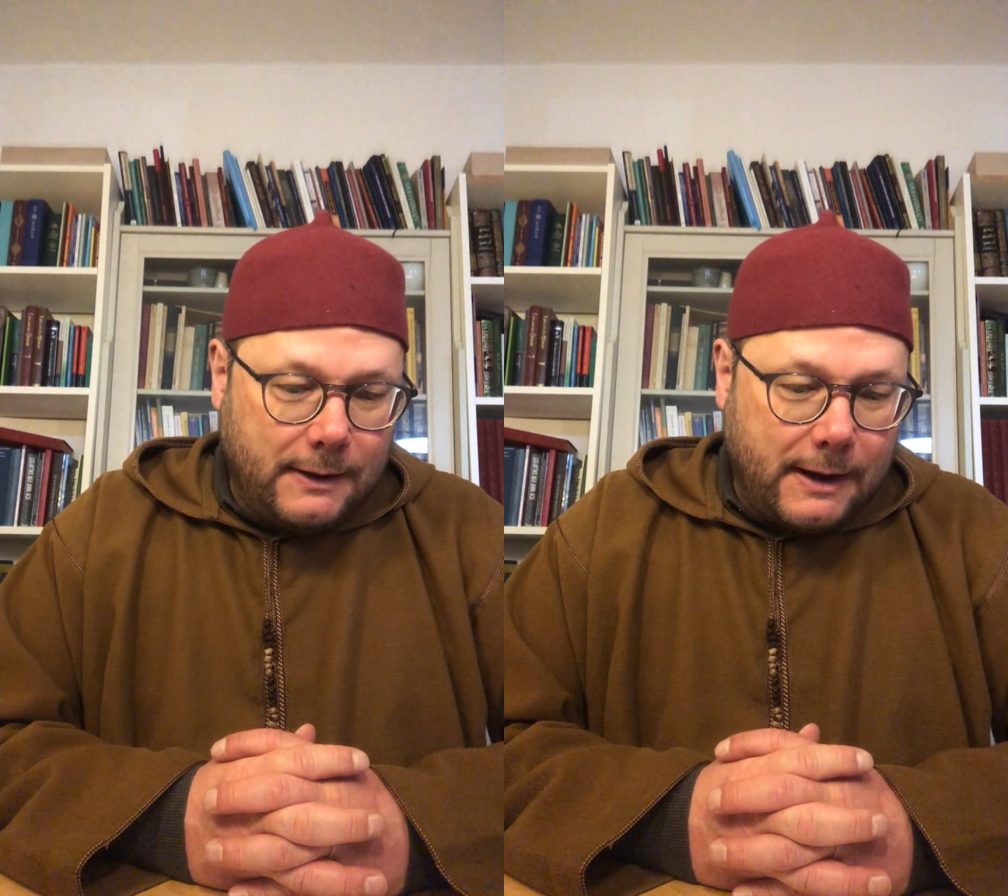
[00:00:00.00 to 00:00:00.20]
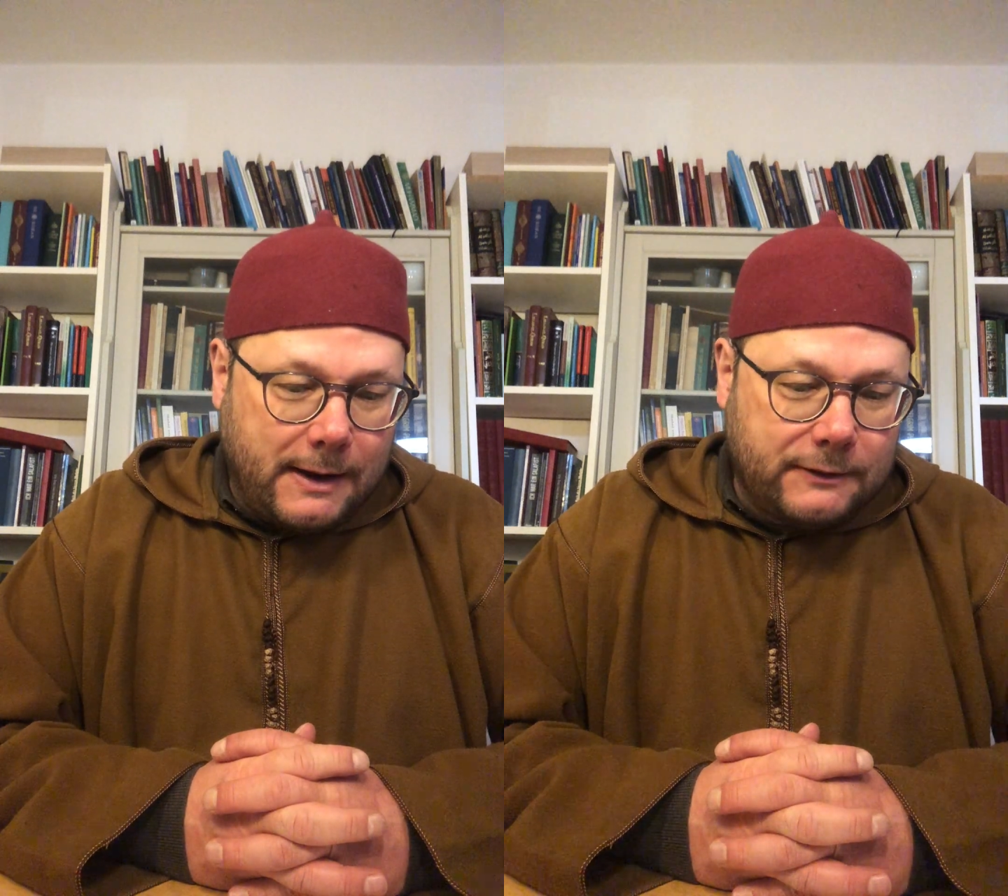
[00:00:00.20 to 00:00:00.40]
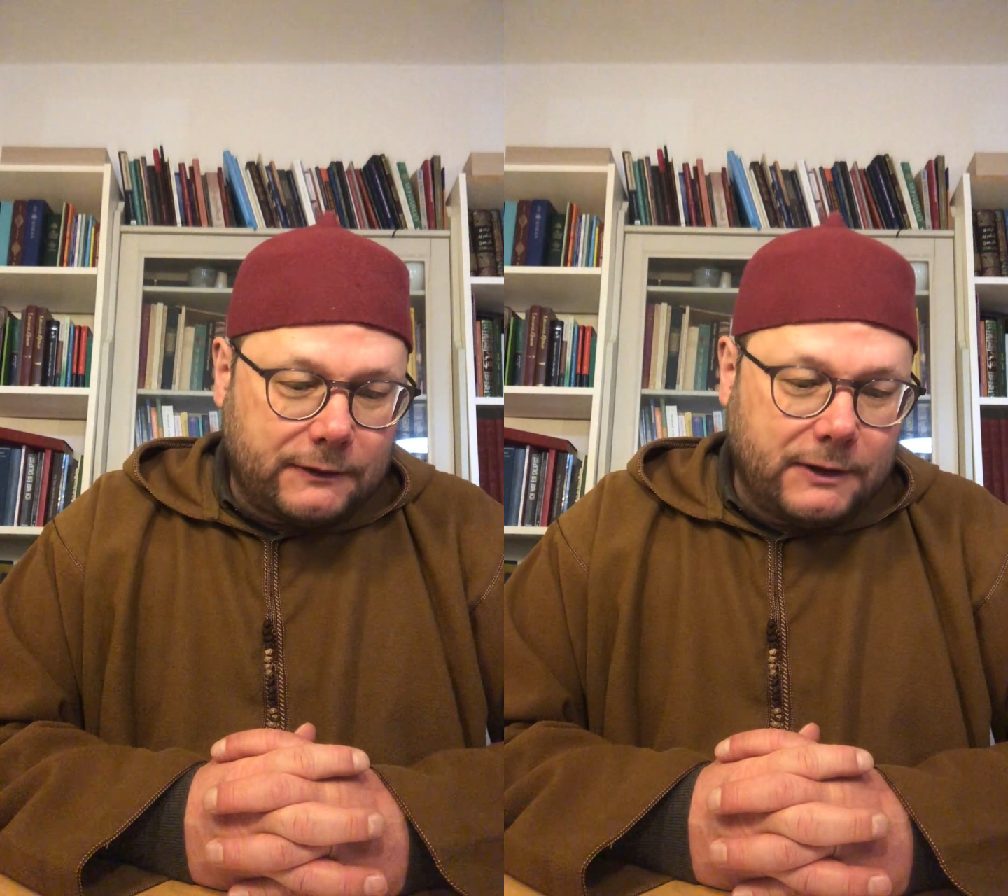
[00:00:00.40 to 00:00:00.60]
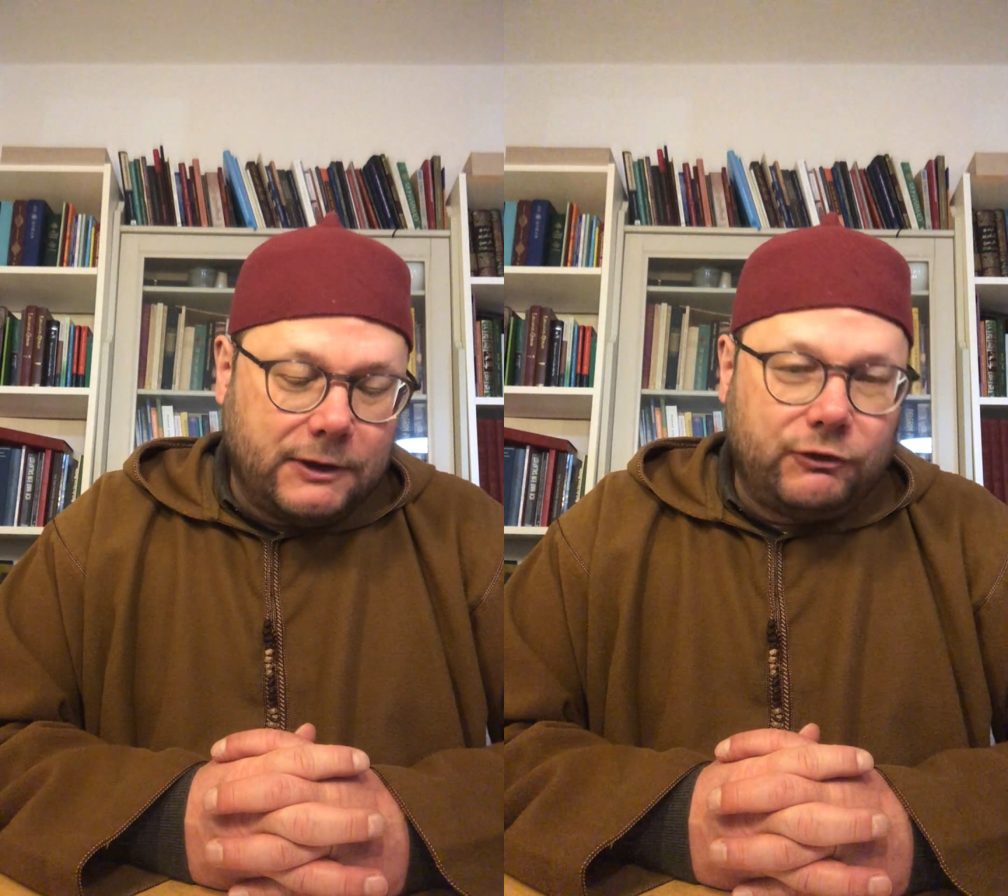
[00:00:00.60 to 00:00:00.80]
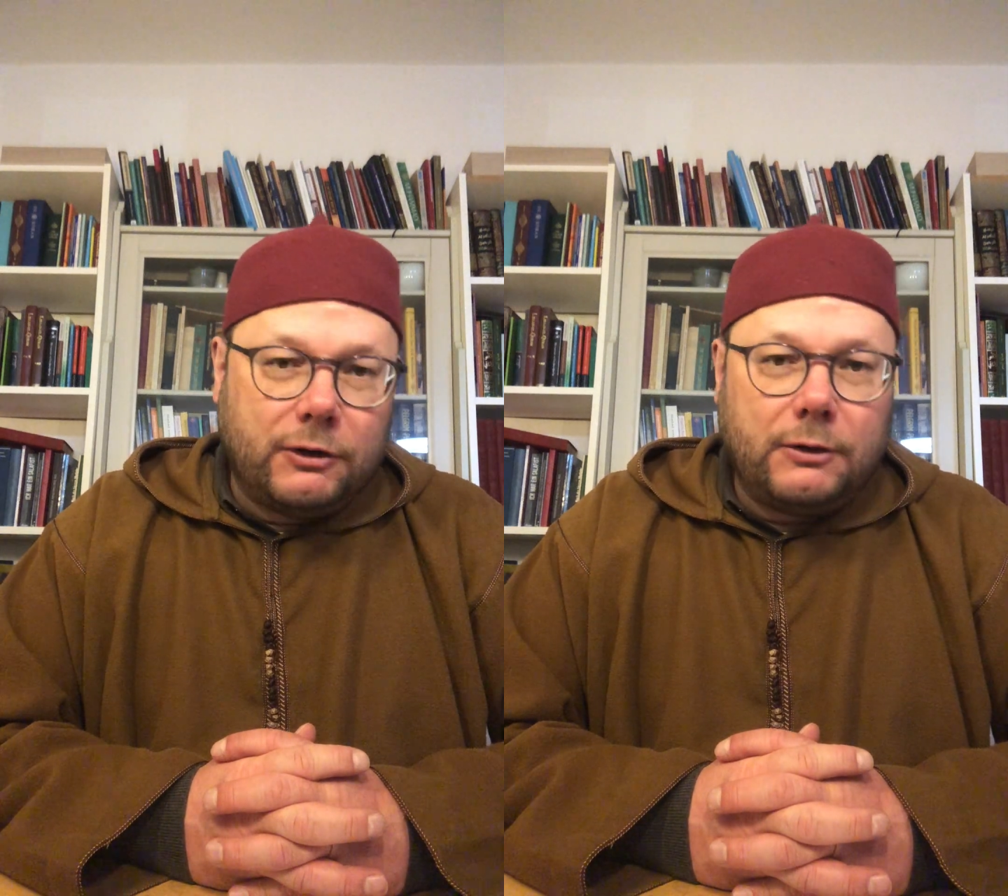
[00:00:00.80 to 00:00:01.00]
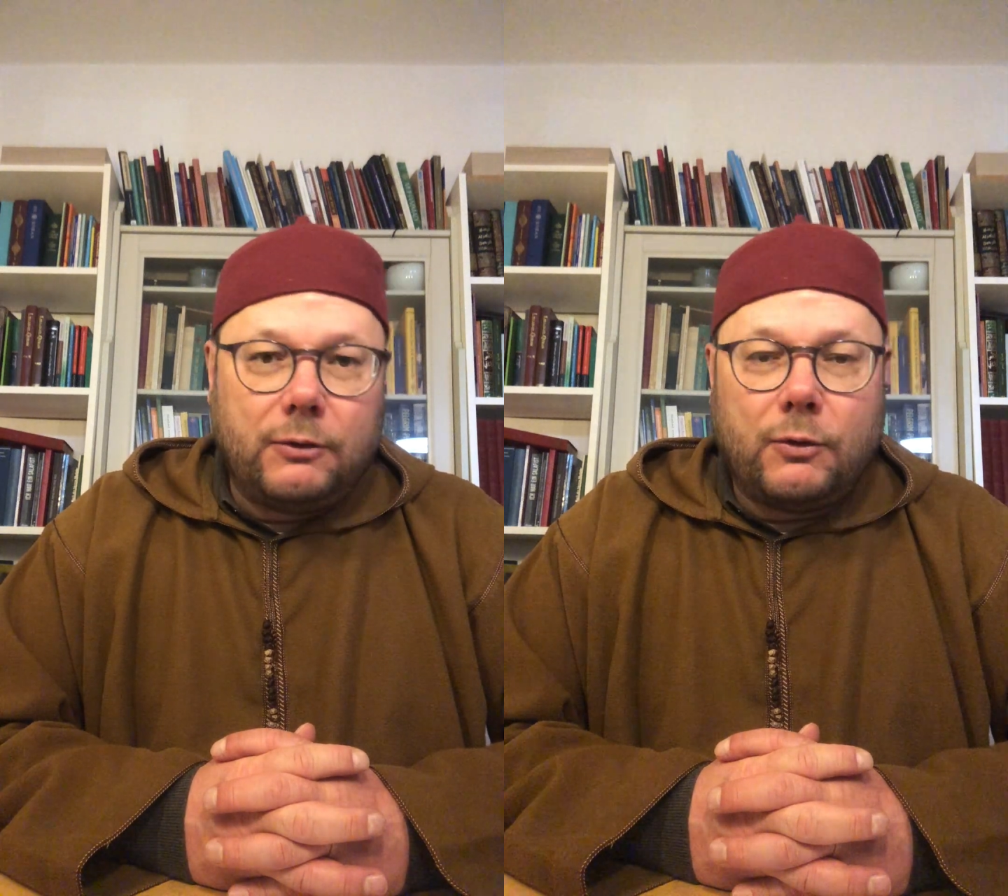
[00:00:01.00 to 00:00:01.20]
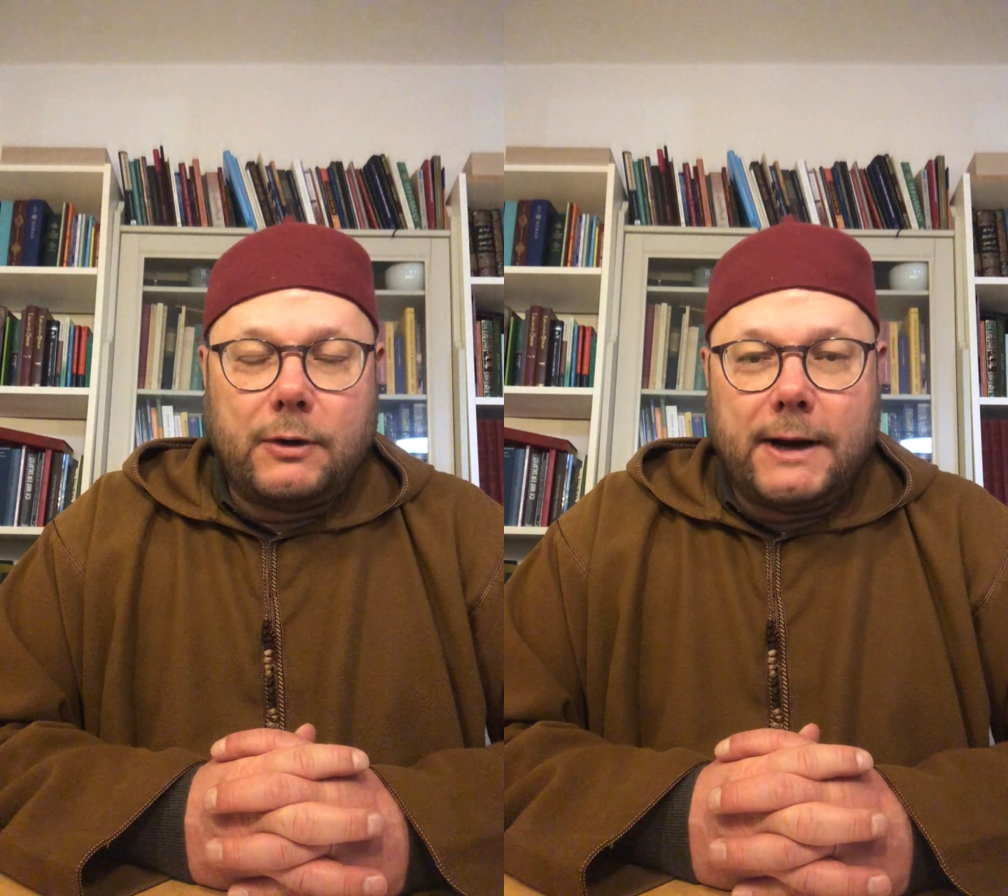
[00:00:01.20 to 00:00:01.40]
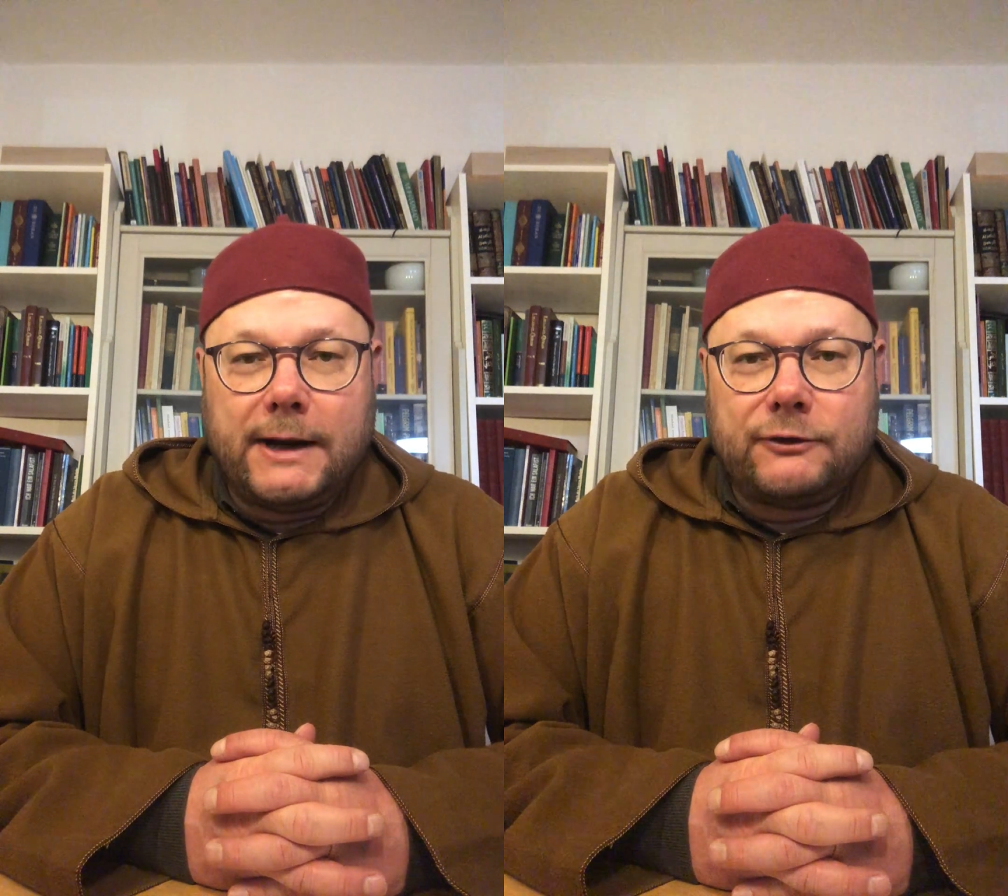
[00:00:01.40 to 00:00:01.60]
as additional
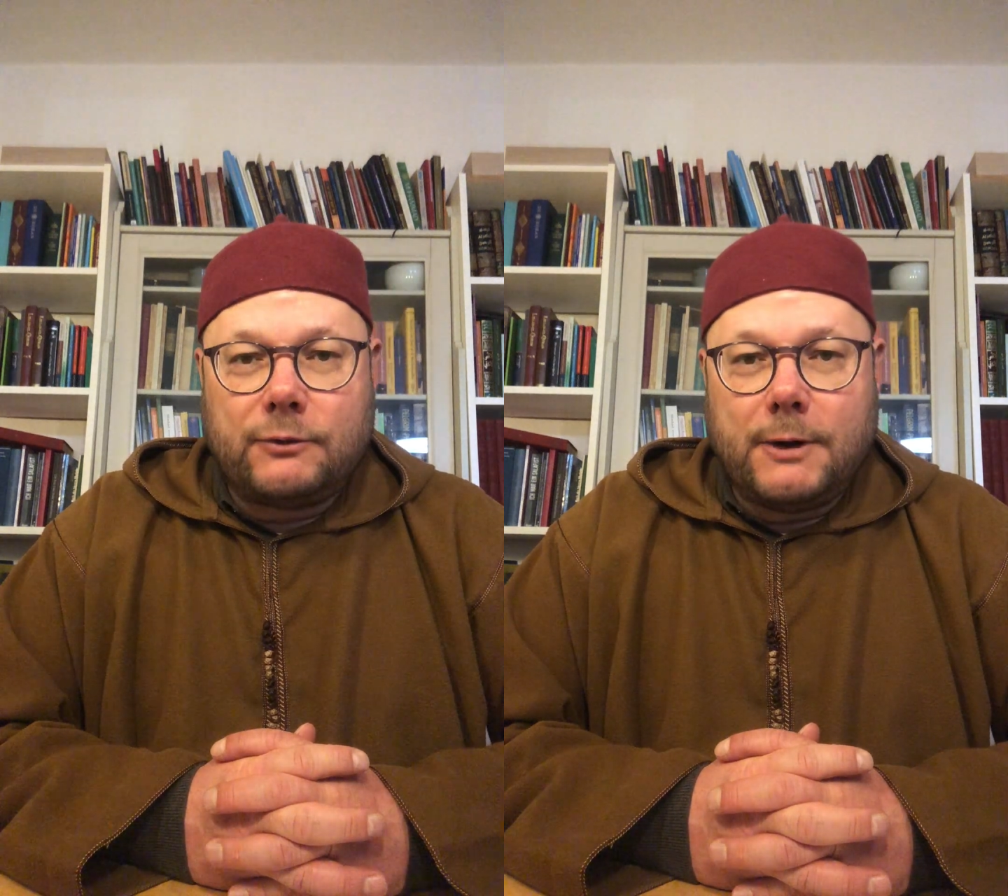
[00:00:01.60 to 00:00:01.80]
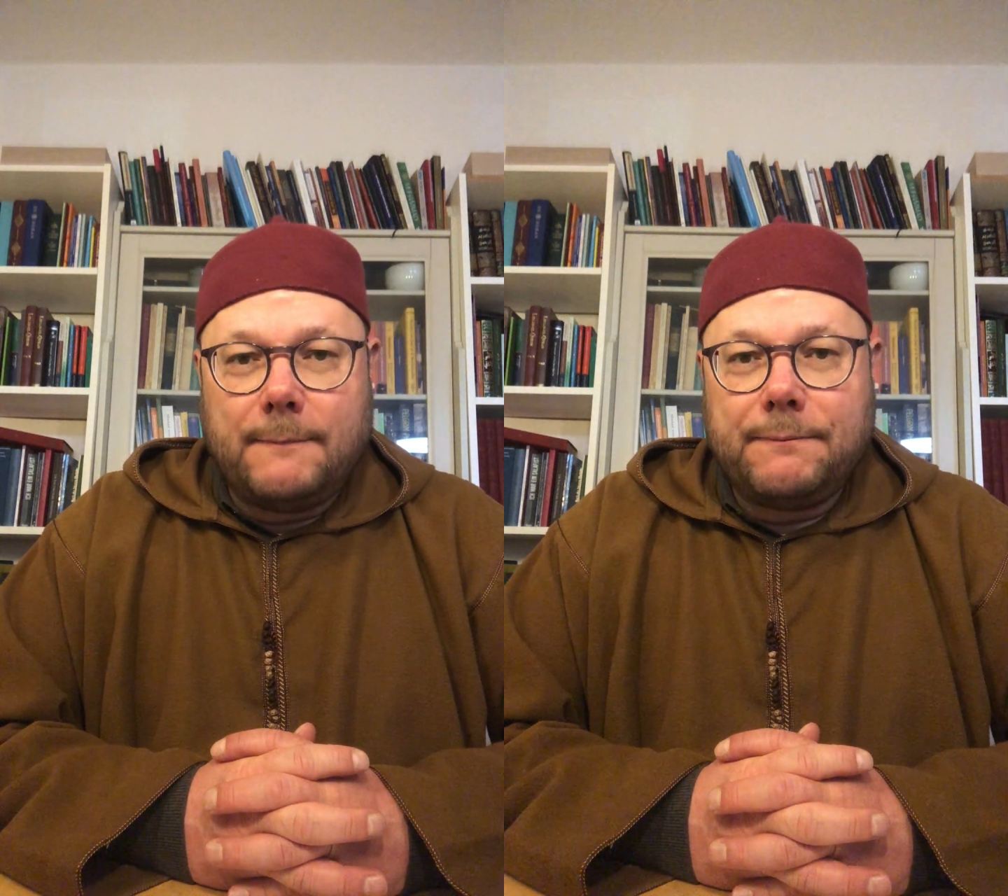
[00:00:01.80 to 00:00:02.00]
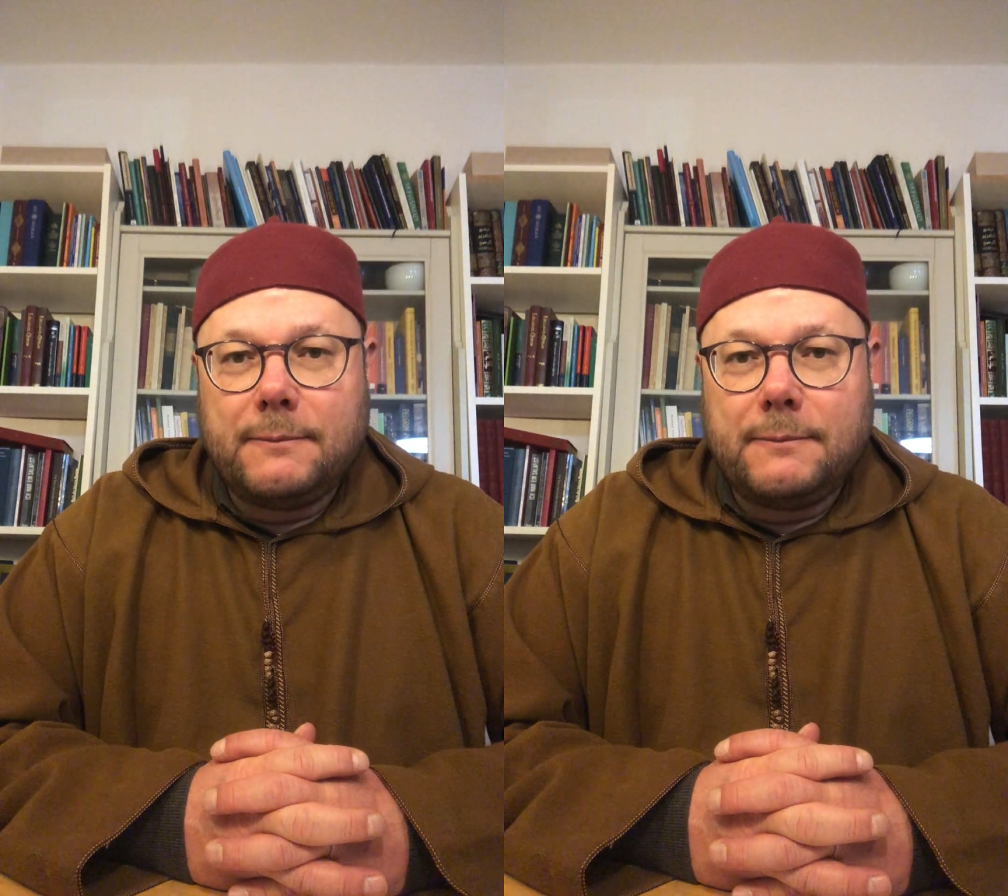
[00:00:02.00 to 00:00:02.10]
or extra